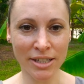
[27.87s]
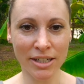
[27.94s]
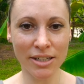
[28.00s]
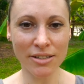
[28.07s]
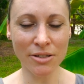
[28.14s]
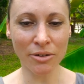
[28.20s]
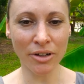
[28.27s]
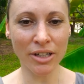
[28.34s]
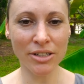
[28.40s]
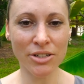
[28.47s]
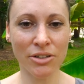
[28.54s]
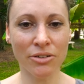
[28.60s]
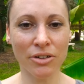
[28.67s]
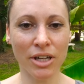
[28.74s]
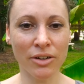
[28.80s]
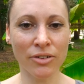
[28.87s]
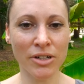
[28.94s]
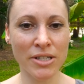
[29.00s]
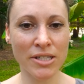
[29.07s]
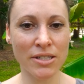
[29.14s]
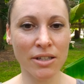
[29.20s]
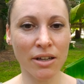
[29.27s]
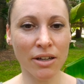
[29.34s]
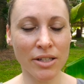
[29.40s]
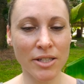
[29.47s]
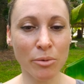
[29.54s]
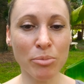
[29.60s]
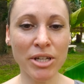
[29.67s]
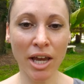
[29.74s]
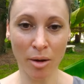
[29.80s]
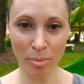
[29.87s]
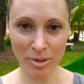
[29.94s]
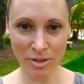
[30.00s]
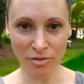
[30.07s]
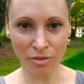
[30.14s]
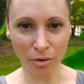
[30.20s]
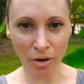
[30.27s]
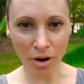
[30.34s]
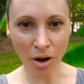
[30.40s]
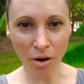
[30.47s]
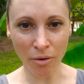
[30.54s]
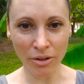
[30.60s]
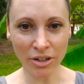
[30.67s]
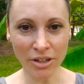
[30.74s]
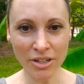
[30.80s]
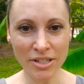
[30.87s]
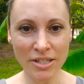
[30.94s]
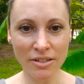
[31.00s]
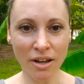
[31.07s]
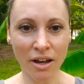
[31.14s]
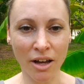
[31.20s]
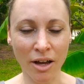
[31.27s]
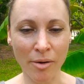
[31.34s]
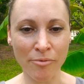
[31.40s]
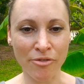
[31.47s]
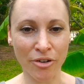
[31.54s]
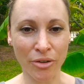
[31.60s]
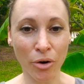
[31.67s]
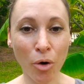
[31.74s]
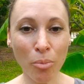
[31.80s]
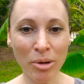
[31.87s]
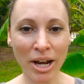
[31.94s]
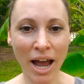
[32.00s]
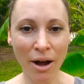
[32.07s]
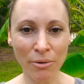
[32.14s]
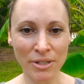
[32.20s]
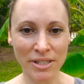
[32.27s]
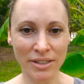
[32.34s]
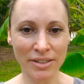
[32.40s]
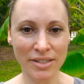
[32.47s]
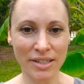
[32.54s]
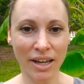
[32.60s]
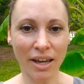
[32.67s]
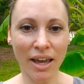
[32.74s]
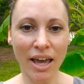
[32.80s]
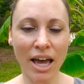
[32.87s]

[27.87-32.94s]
and he's going to give us some tips for owners for their open houses.